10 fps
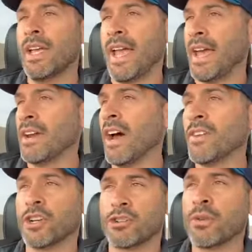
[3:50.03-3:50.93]
And
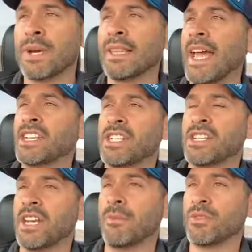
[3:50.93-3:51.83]
other true
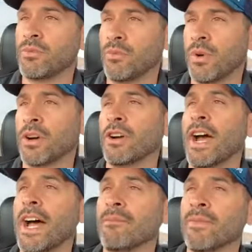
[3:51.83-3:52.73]
relationships were
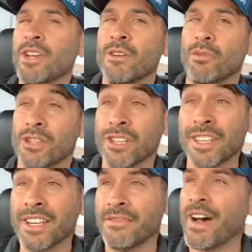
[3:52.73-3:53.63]
um, were
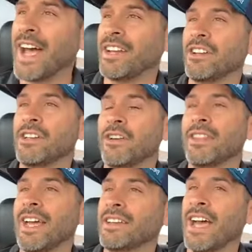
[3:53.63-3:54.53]
solidified
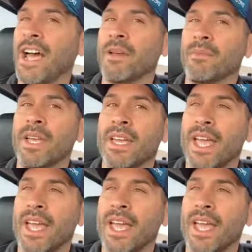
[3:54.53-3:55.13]
during that time.